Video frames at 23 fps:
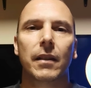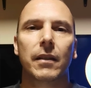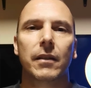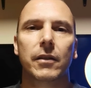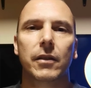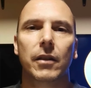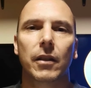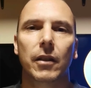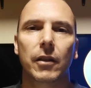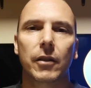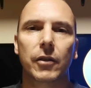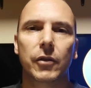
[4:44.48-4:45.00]

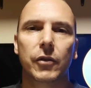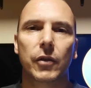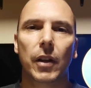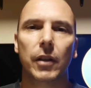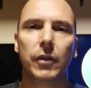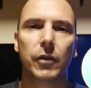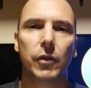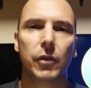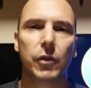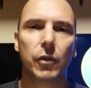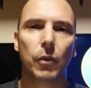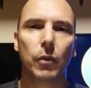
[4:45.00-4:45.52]
So
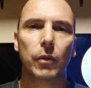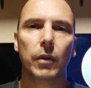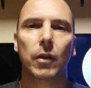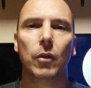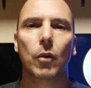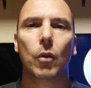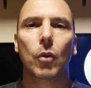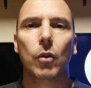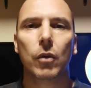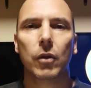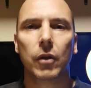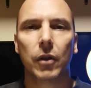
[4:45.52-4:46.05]
trying to sort out
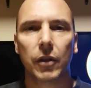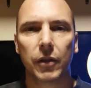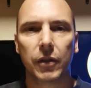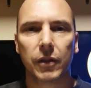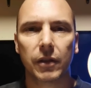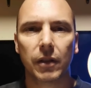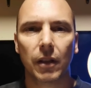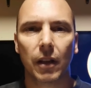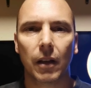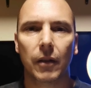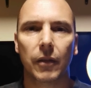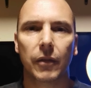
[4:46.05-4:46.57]
all her
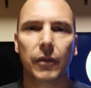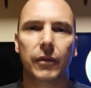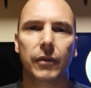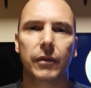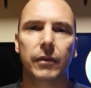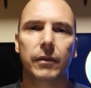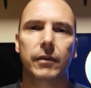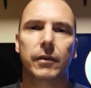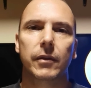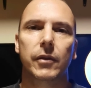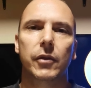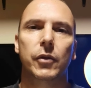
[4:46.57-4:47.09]

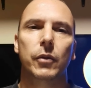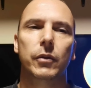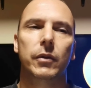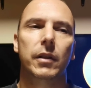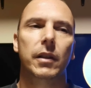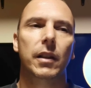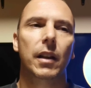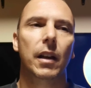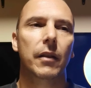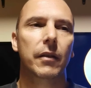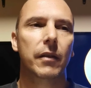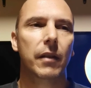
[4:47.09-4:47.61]
stuff,
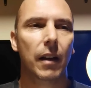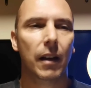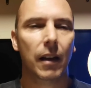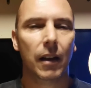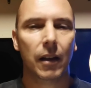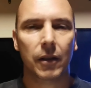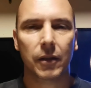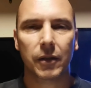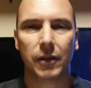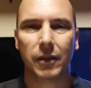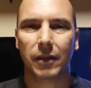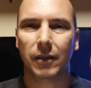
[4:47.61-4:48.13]
sorting out the
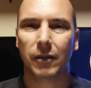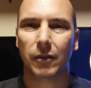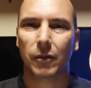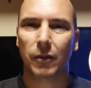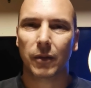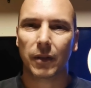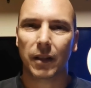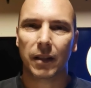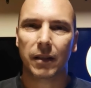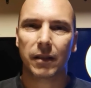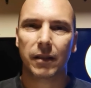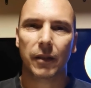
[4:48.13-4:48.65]
house and
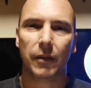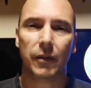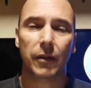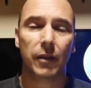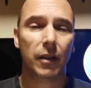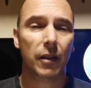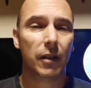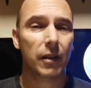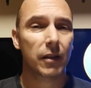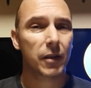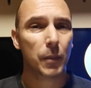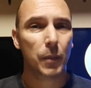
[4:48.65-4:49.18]
all that stuff. You
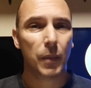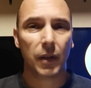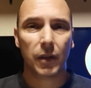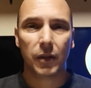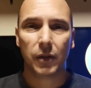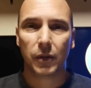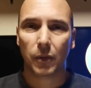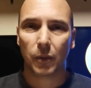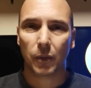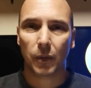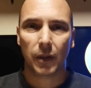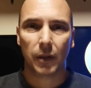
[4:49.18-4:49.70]
know, it's a big
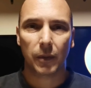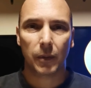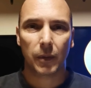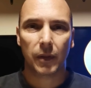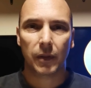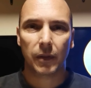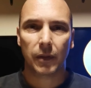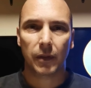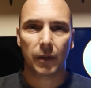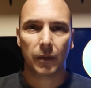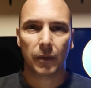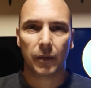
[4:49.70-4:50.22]
story
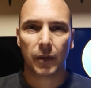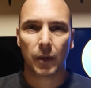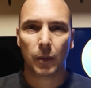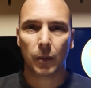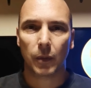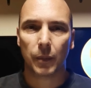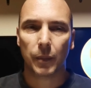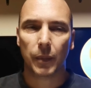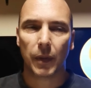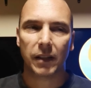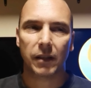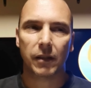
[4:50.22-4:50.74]
if
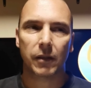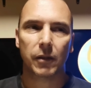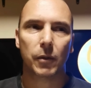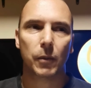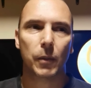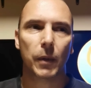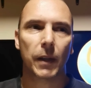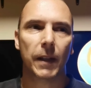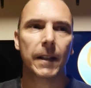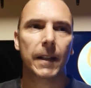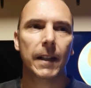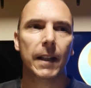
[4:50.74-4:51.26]
someone passes
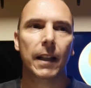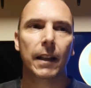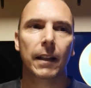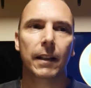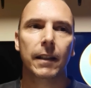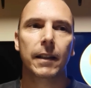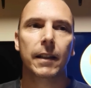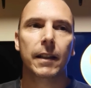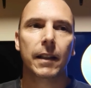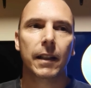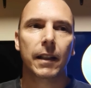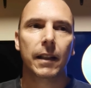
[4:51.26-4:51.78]
away.
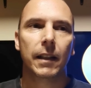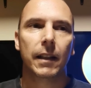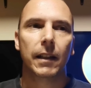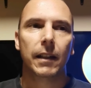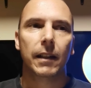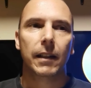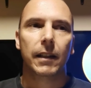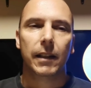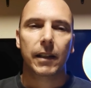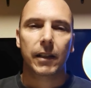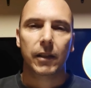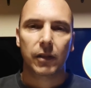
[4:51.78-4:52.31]

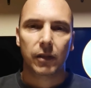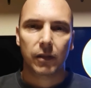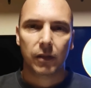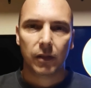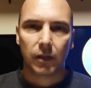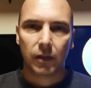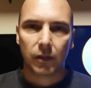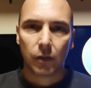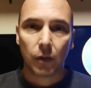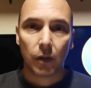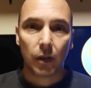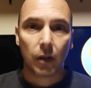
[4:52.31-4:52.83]

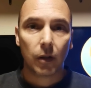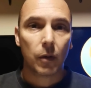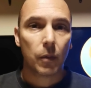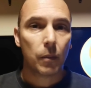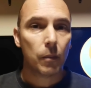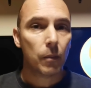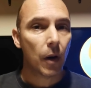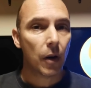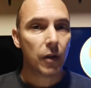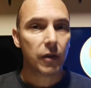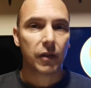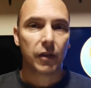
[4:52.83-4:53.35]
It took
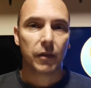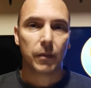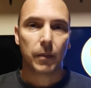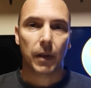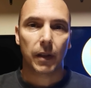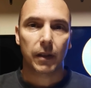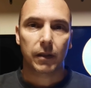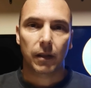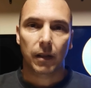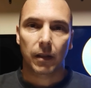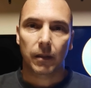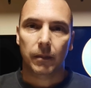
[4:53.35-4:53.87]
most of
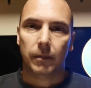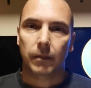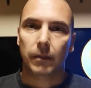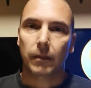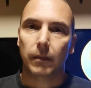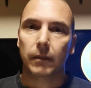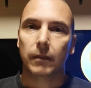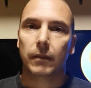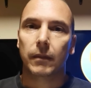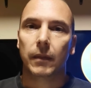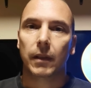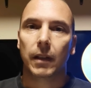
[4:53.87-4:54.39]
my time,
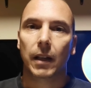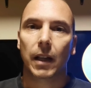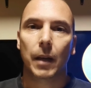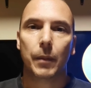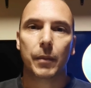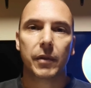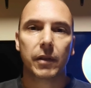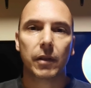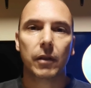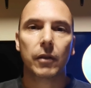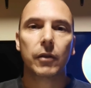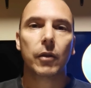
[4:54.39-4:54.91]
and I'm
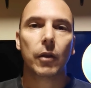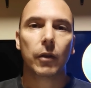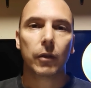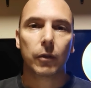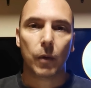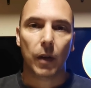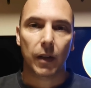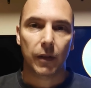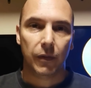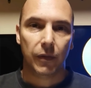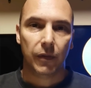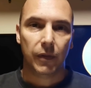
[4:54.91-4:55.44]
still not
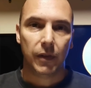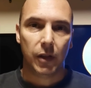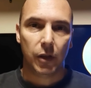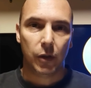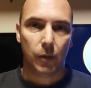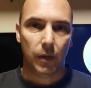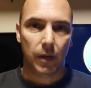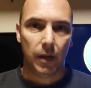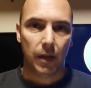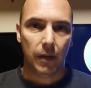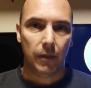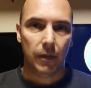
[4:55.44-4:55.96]
quite
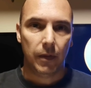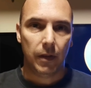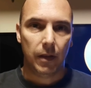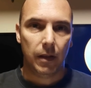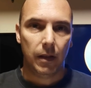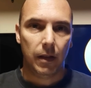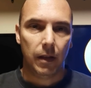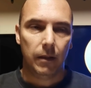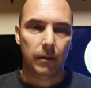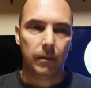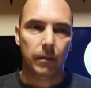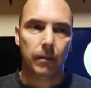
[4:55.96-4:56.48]
finished with
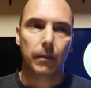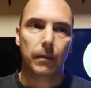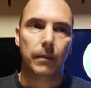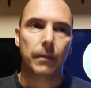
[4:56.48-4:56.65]
everything yet.